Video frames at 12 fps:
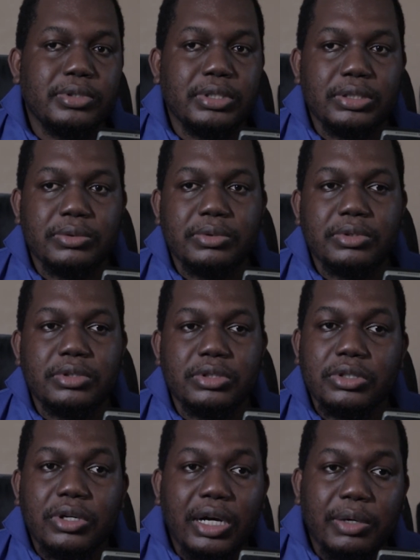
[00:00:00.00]
You know, you
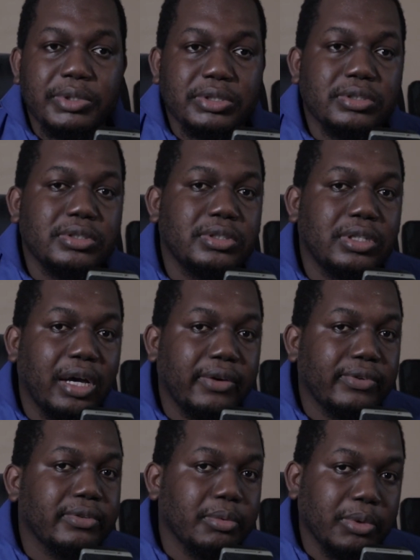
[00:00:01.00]
go always have
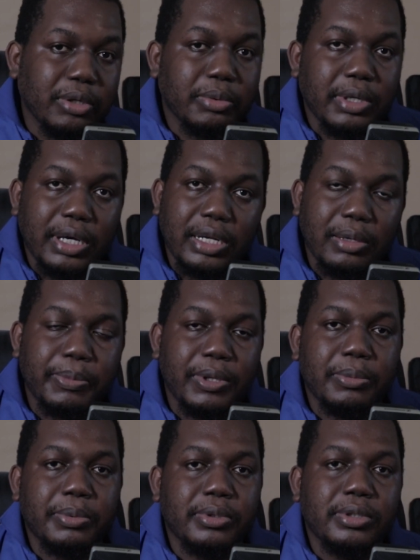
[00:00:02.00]
to work with other
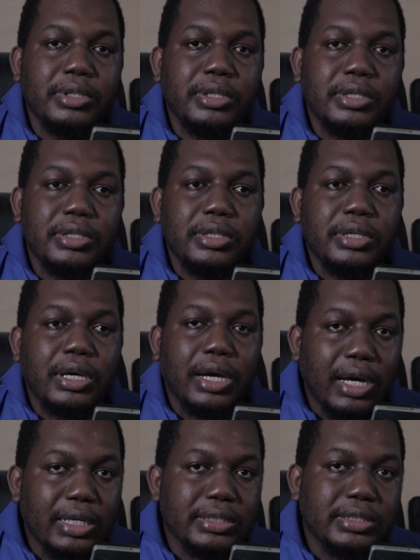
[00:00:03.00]
people
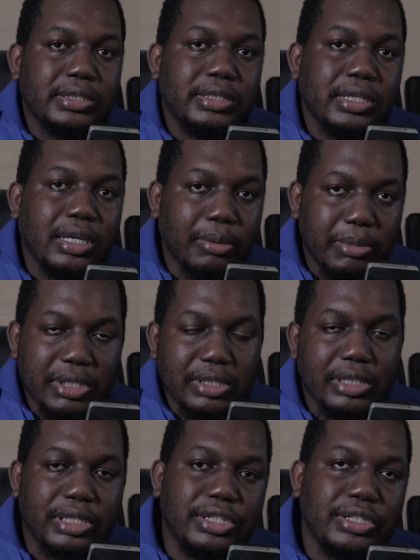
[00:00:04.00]
as a
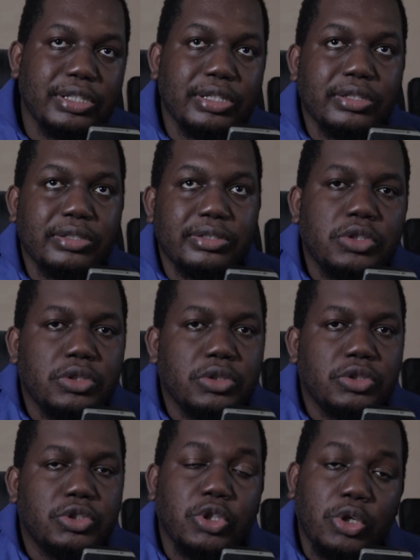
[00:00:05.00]
mixing engineer.
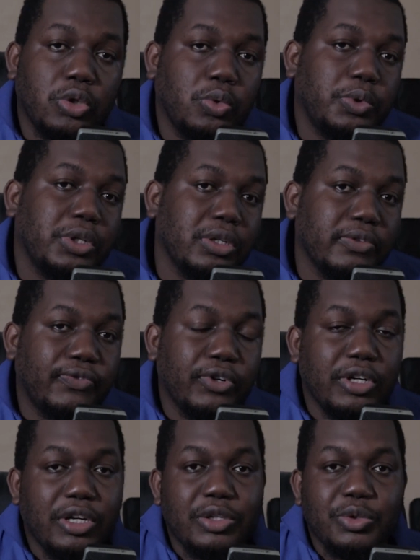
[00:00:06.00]
So without
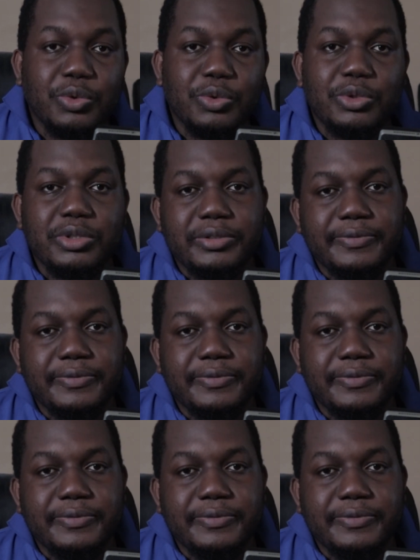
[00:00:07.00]
further ado,